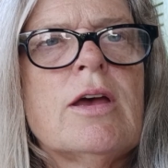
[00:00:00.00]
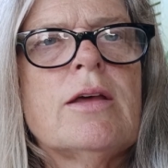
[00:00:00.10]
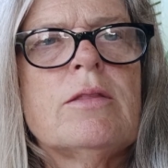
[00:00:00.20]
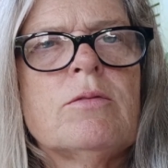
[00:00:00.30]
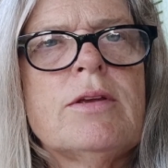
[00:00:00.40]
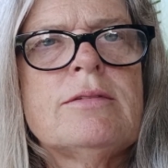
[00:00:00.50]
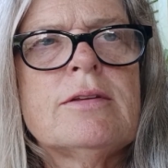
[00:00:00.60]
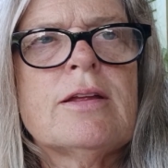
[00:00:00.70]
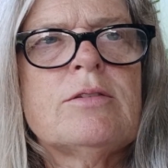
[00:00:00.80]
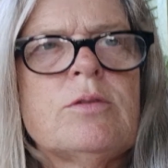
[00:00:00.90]
And the
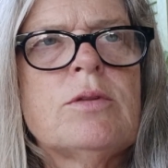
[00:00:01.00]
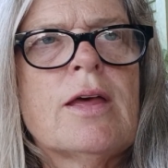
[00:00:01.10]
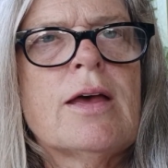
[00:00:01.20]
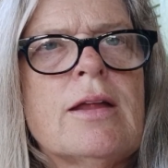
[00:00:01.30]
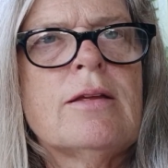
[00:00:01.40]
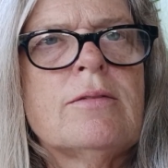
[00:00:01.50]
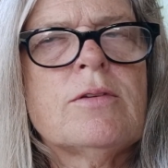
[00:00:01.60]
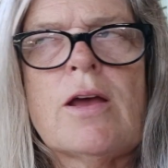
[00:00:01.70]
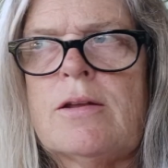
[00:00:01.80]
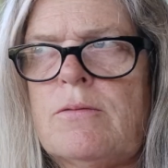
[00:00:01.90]
reason I do that is
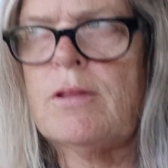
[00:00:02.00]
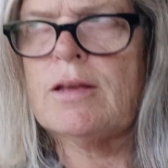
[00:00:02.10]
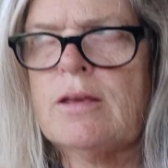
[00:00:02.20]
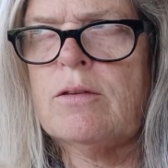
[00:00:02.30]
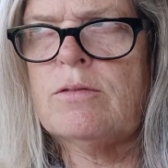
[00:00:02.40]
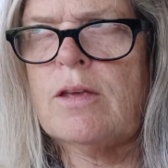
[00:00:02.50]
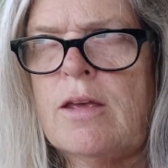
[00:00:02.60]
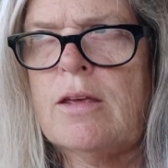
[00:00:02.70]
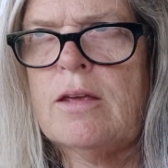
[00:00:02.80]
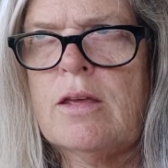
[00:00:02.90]
kind of like you say,